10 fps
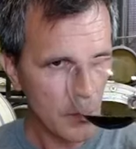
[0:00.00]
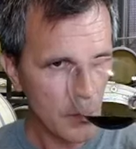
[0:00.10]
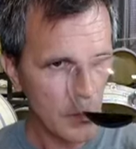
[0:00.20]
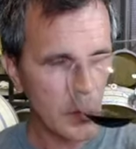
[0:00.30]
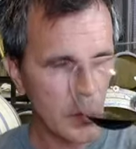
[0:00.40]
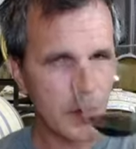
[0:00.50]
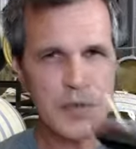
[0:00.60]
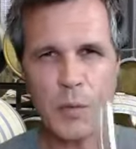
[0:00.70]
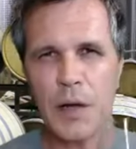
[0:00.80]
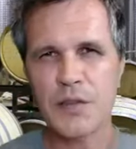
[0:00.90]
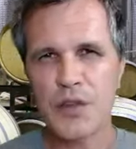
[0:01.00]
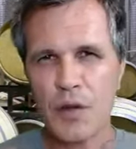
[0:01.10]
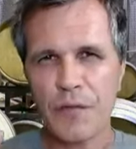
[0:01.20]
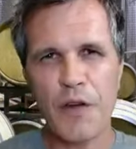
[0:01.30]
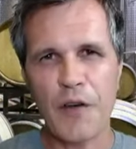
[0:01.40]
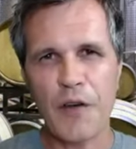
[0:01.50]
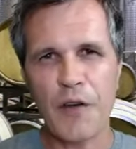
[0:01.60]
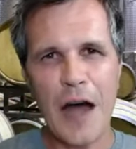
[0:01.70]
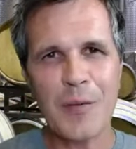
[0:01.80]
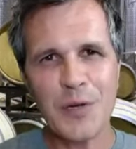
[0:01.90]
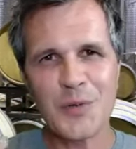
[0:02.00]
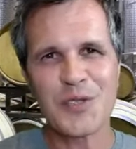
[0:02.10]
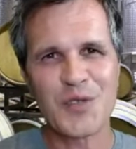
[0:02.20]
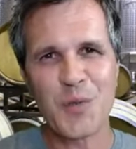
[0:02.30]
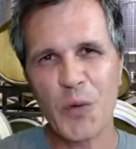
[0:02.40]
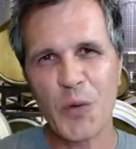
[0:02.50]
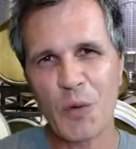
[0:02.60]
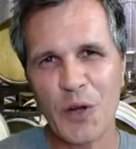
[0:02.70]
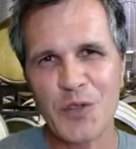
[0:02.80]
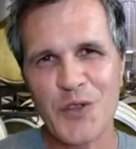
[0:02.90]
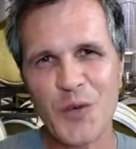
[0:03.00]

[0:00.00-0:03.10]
But this wine is so fresh and vibrant, which is what we want to do.